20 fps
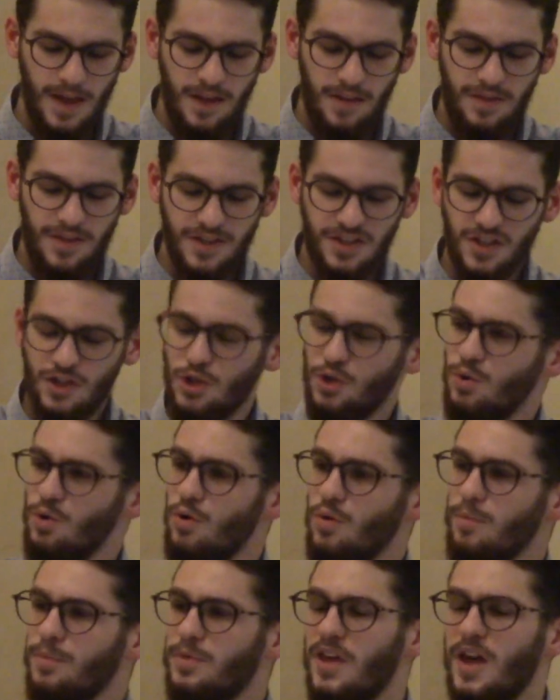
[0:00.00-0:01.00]
This
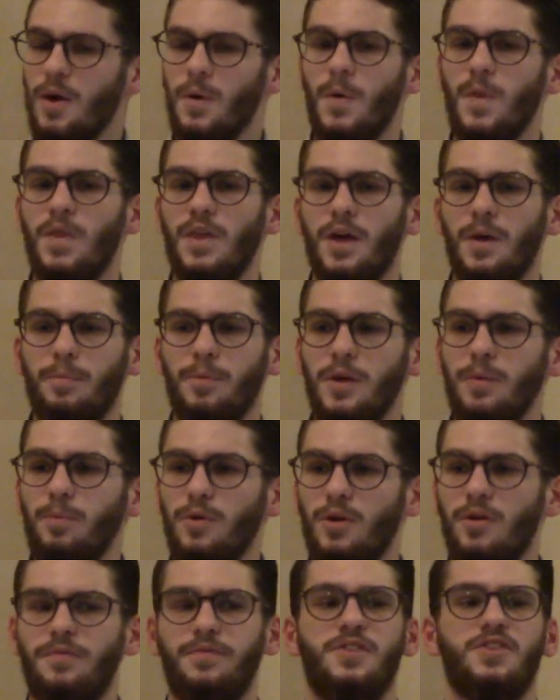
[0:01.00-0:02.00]
tomb, the
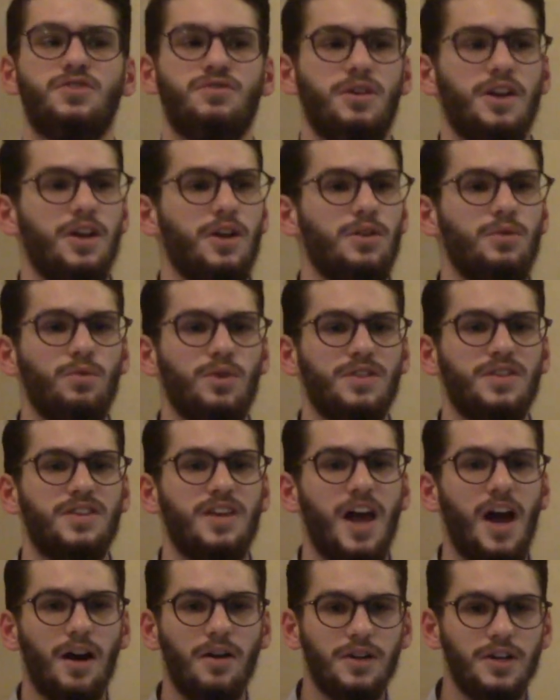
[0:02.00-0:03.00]
people of Israel would
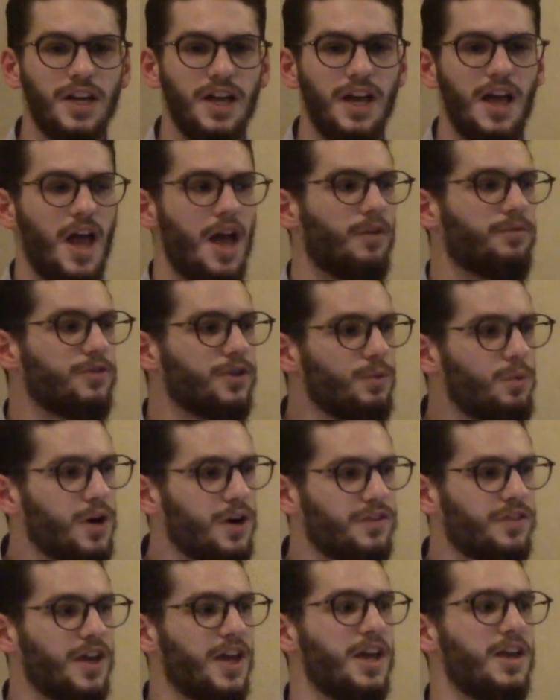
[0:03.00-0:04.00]
carry it
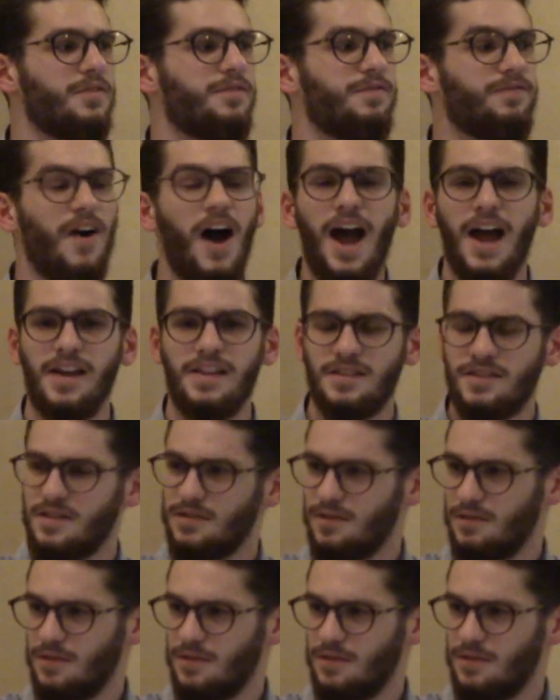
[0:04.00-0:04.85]
everywhere they fight,